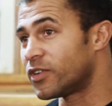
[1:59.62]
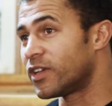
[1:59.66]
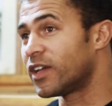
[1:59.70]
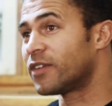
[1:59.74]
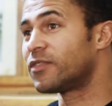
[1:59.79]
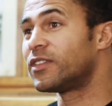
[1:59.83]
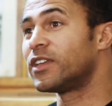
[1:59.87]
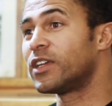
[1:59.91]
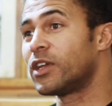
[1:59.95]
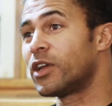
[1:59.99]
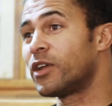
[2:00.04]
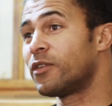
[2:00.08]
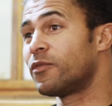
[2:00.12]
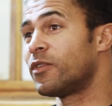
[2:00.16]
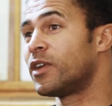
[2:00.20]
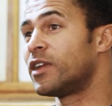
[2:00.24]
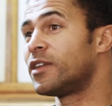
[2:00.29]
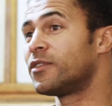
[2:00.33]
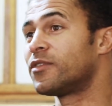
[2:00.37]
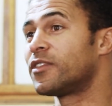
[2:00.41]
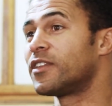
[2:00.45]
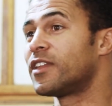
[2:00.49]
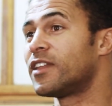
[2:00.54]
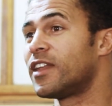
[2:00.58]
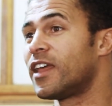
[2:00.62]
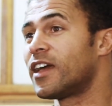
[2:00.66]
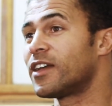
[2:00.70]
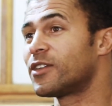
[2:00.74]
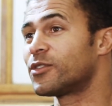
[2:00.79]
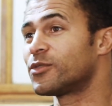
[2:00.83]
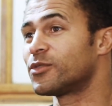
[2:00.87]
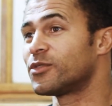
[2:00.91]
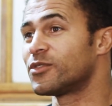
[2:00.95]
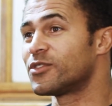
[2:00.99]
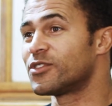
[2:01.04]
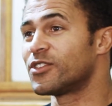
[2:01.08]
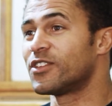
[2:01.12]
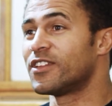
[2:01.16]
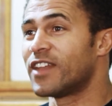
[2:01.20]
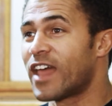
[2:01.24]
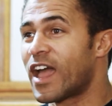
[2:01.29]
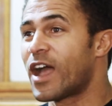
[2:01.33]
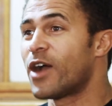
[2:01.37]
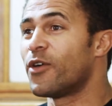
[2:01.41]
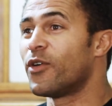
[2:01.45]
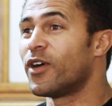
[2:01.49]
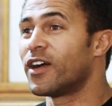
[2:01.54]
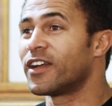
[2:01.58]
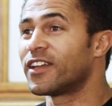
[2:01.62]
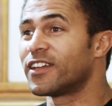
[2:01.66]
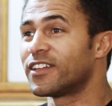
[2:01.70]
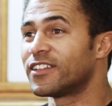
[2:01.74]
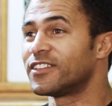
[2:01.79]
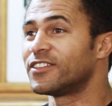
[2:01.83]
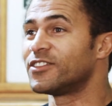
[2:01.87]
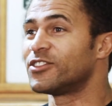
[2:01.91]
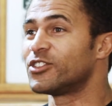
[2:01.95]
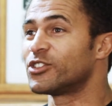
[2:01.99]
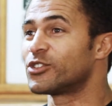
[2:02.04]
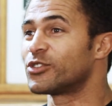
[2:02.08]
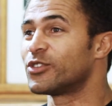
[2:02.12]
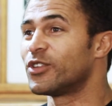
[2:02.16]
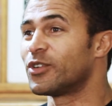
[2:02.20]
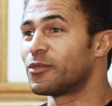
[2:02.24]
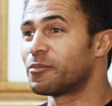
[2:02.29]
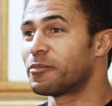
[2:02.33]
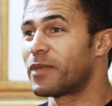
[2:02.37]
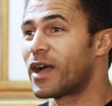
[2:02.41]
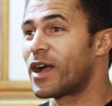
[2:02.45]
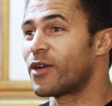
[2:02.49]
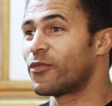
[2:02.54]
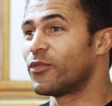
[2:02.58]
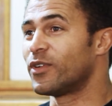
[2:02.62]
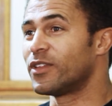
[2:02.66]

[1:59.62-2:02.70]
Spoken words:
you have to get ready for the next one. So now I can just look back